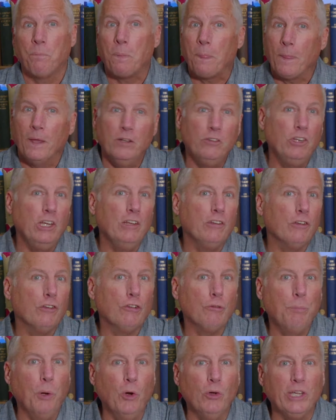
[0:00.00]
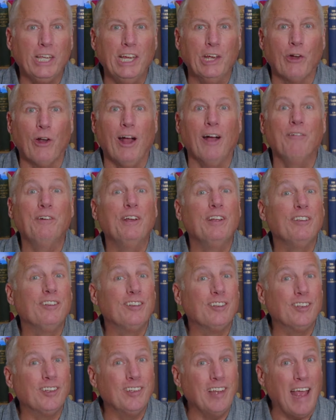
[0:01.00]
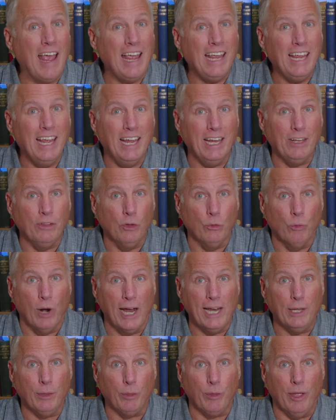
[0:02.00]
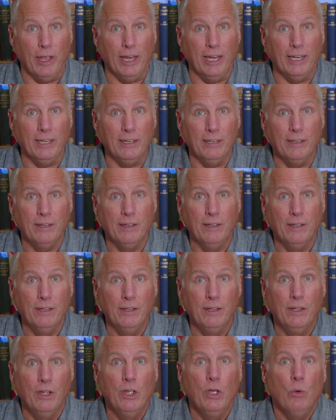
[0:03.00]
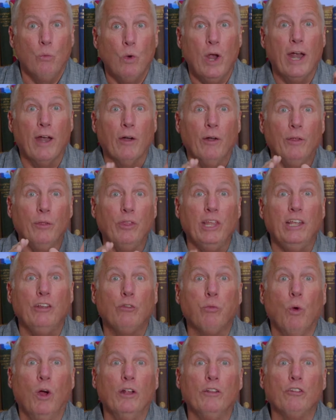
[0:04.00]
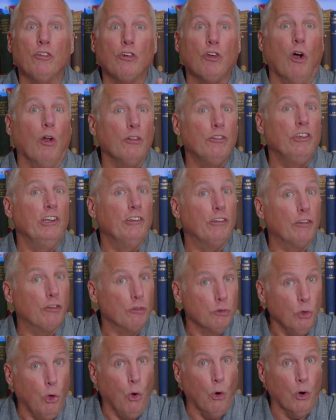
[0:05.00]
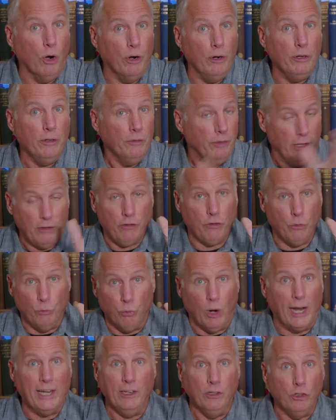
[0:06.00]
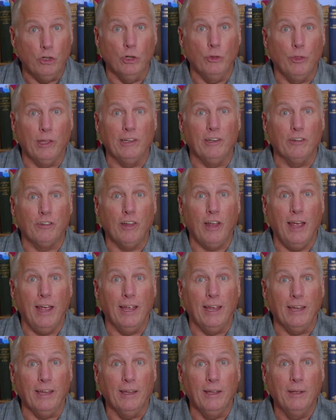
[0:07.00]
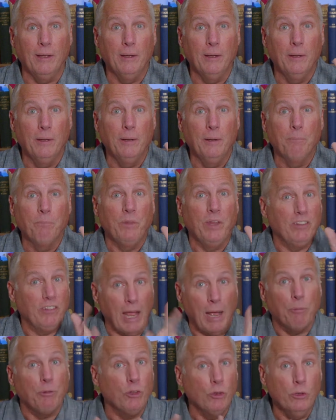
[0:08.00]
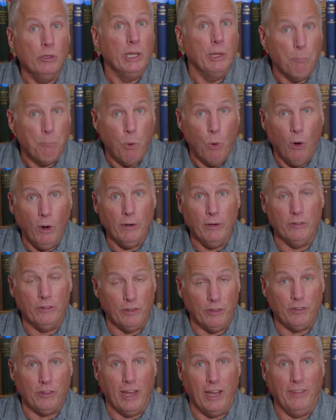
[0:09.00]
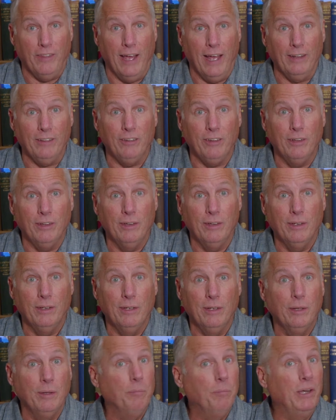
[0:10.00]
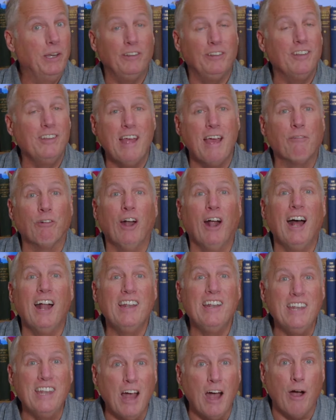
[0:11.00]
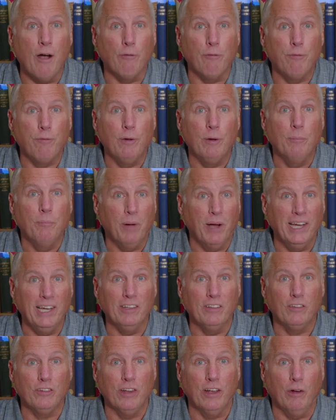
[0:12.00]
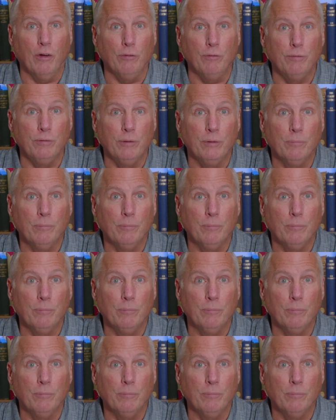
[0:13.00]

Jesus spoke here of saying the right thing, where these ones call Jesus Lord. That's the right and good thing to say. It's absolutely important to say that, but it's never enough by itself.